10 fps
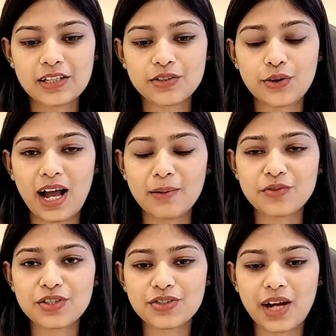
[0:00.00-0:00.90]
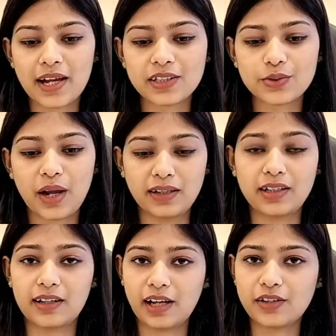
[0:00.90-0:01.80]
So I'm just trying to
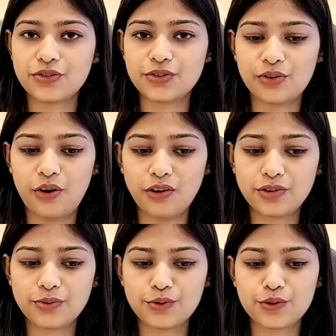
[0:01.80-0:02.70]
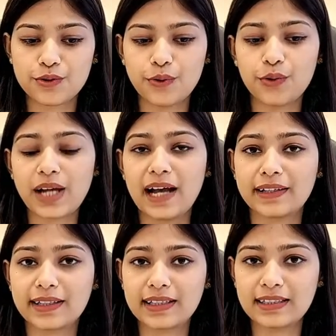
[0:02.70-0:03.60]
encourage you all to just go
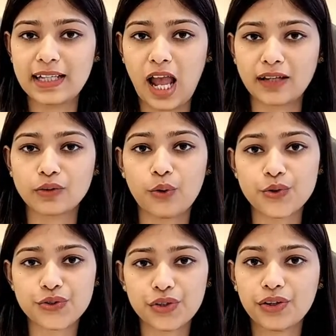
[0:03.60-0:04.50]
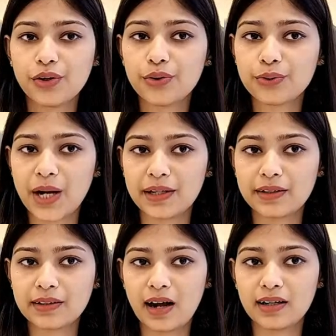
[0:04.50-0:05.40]
directly and question your
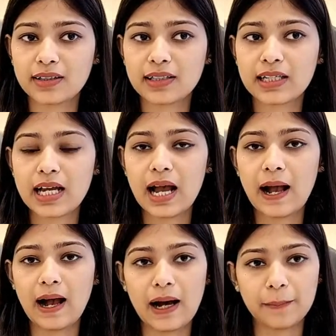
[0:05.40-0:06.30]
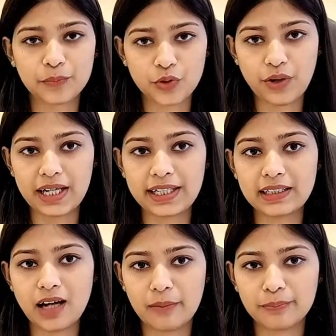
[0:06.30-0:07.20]
credit card
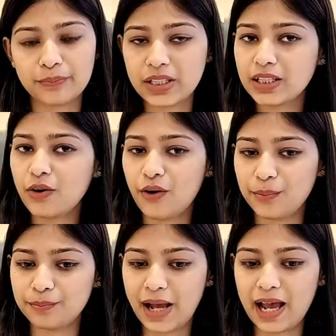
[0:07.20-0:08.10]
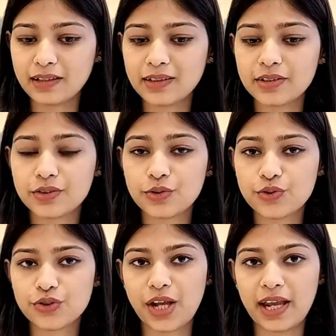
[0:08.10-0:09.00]
providing company or bank, to
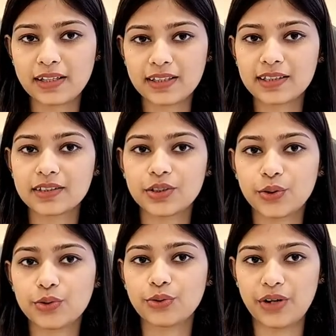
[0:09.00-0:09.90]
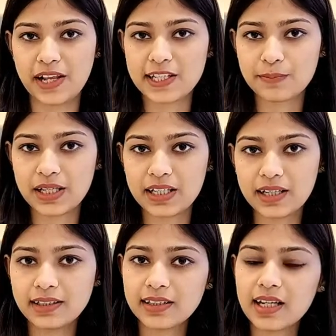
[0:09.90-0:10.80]
check your grace period,